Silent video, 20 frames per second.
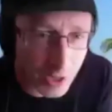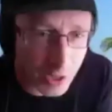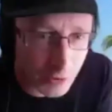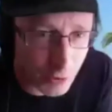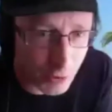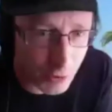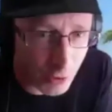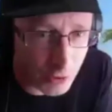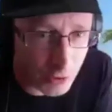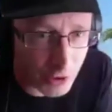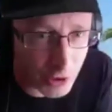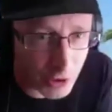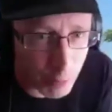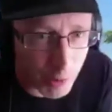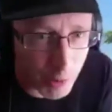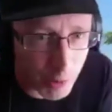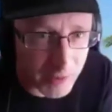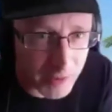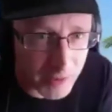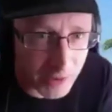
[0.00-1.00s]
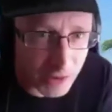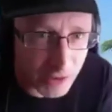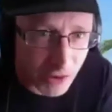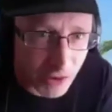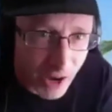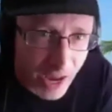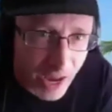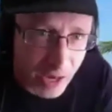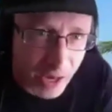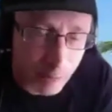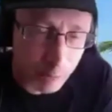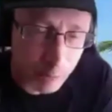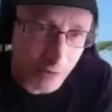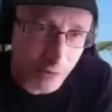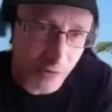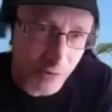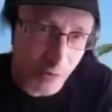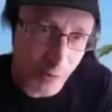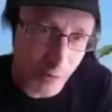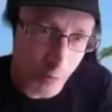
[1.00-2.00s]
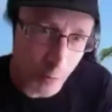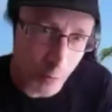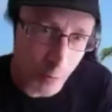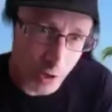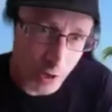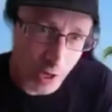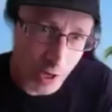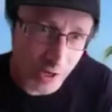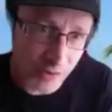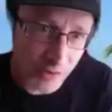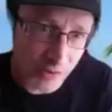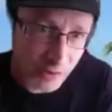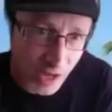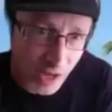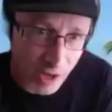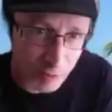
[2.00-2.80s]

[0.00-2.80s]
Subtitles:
of songs did you play these jams? What kind of stuff?